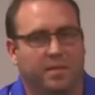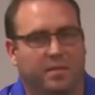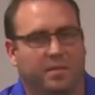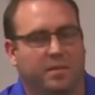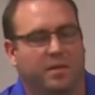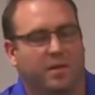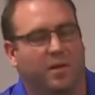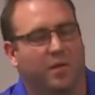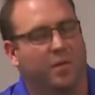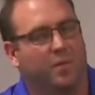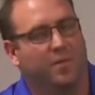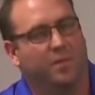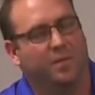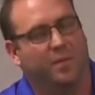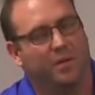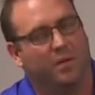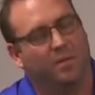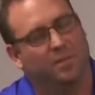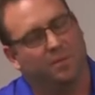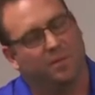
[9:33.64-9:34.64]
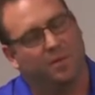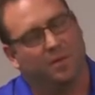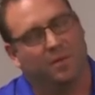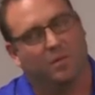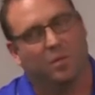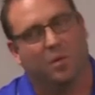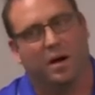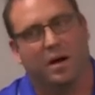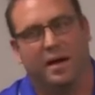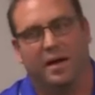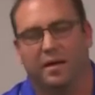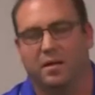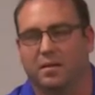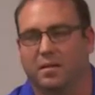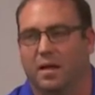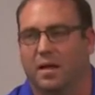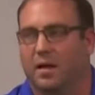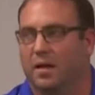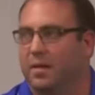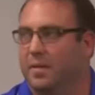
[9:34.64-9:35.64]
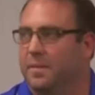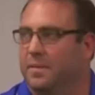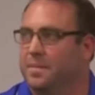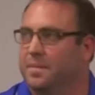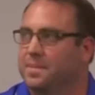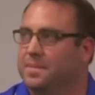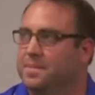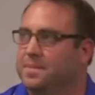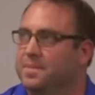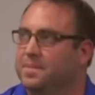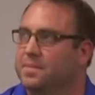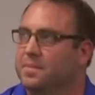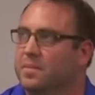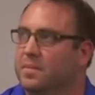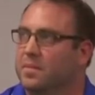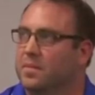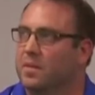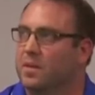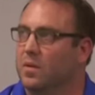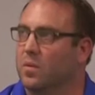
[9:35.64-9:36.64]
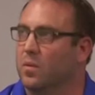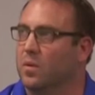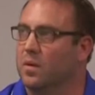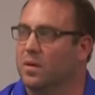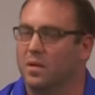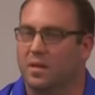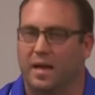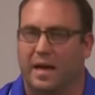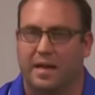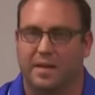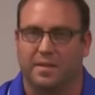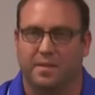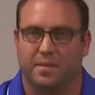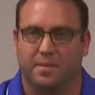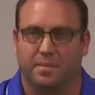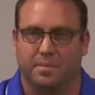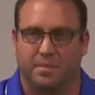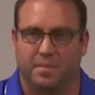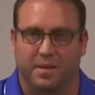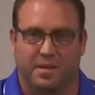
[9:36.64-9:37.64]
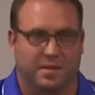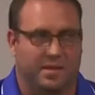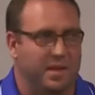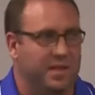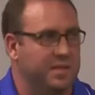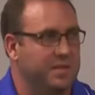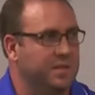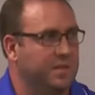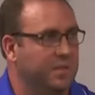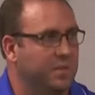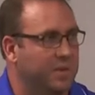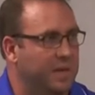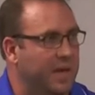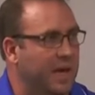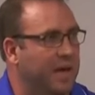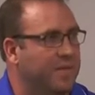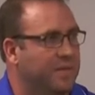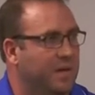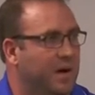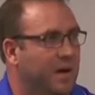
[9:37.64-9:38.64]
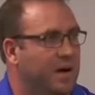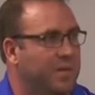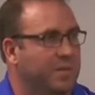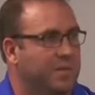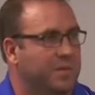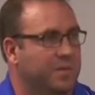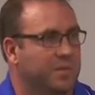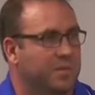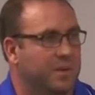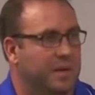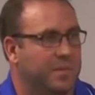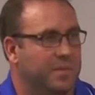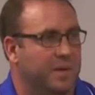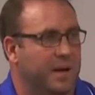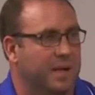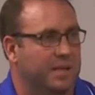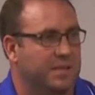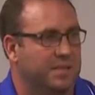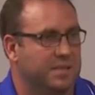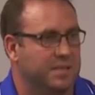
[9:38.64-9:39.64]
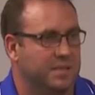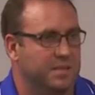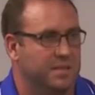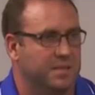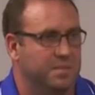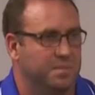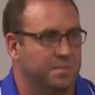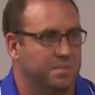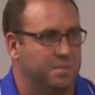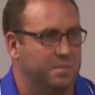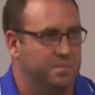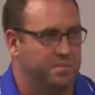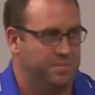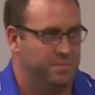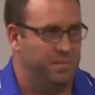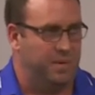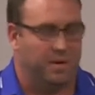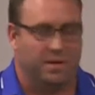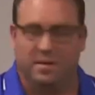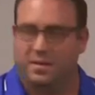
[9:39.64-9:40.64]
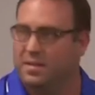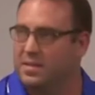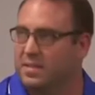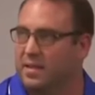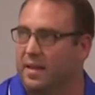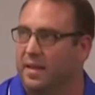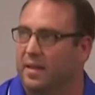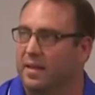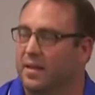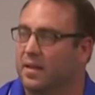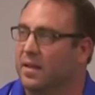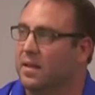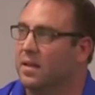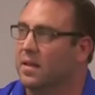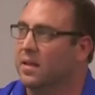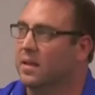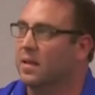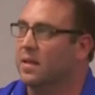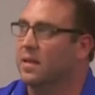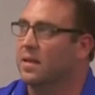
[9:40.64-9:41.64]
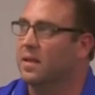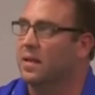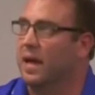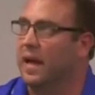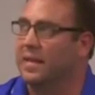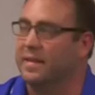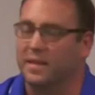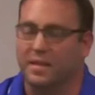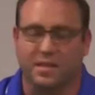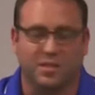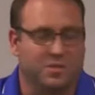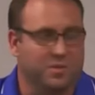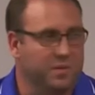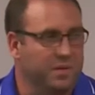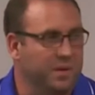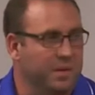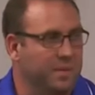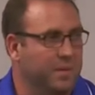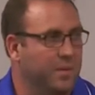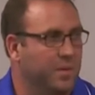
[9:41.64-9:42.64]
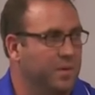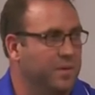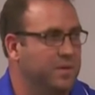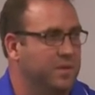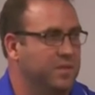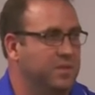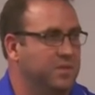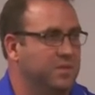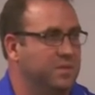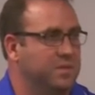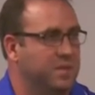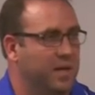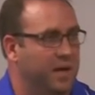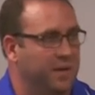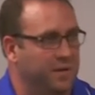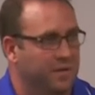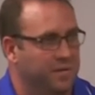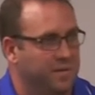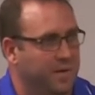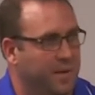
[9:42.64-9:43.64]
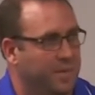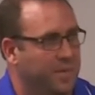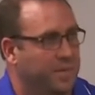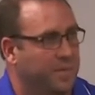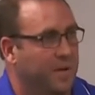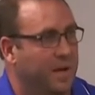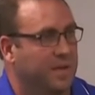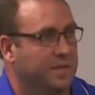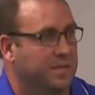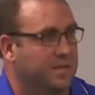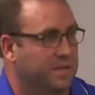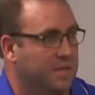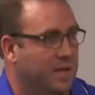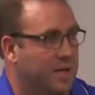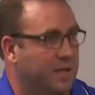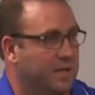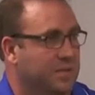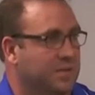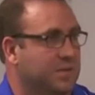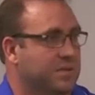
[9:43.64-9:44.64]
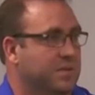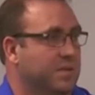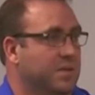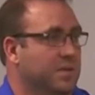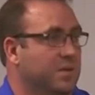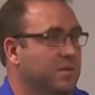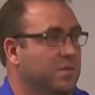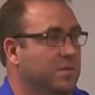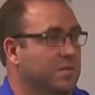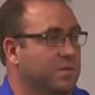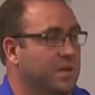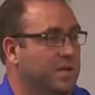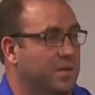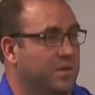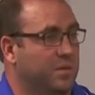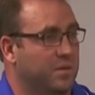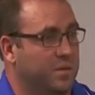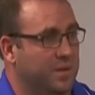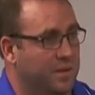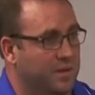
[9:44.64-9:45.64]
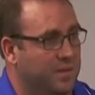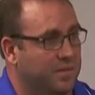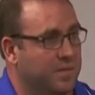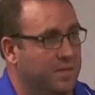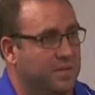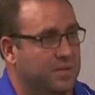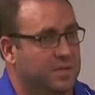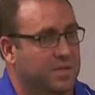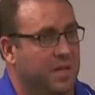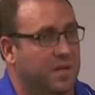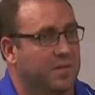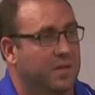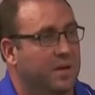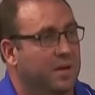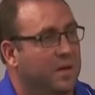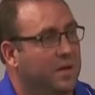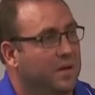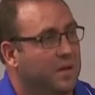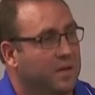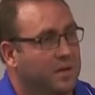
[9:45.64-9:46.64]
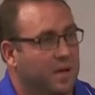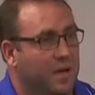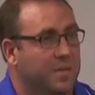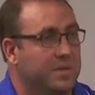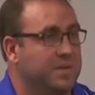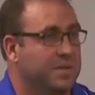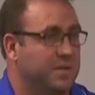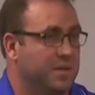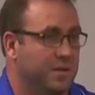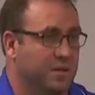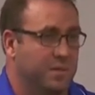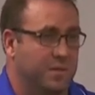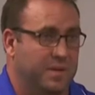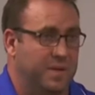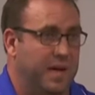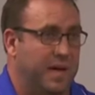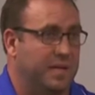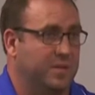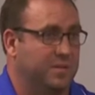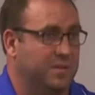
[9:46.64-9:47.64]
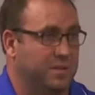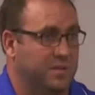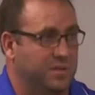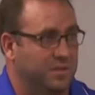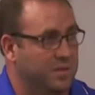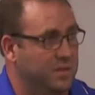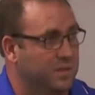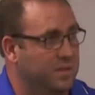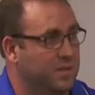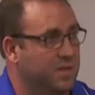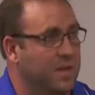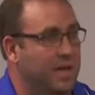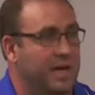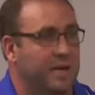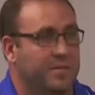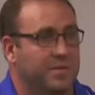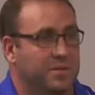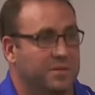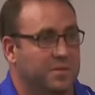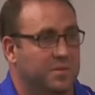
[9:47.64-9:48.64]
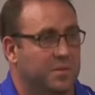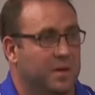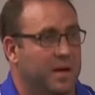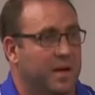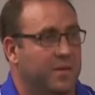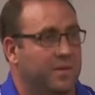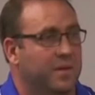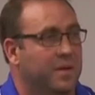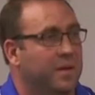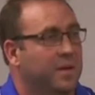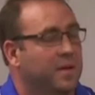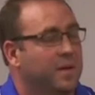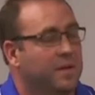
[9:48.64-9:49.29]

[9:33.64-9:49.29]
you know, for a while there weren't a lot of the things that we had to offer through my practice in this part of the state. I think it's really important that you tell your family practice doctors, that you think of it yourself. Come and see your podiatrist. There's a lot of us around.